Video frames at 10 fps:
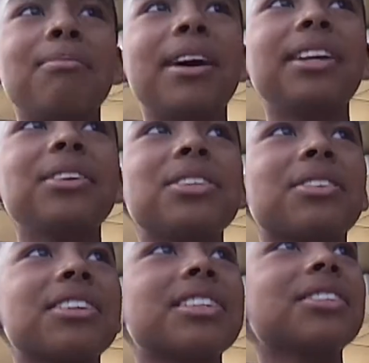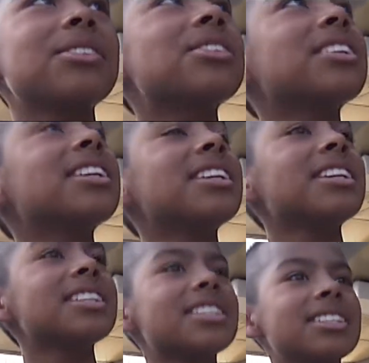My New Year's resolution
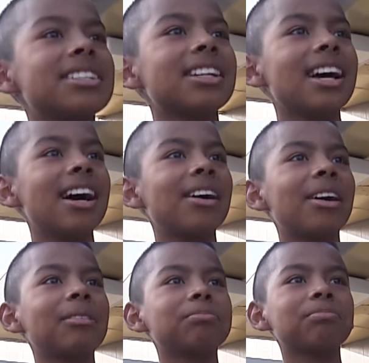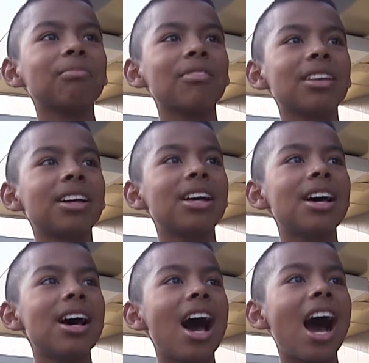is that um,
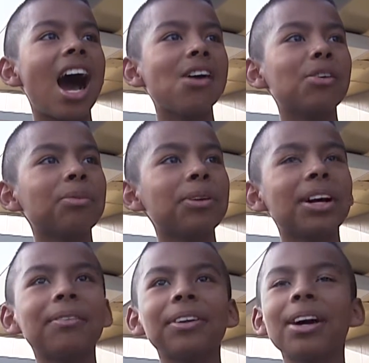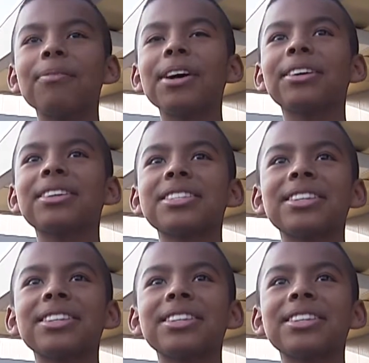I would become a lot better in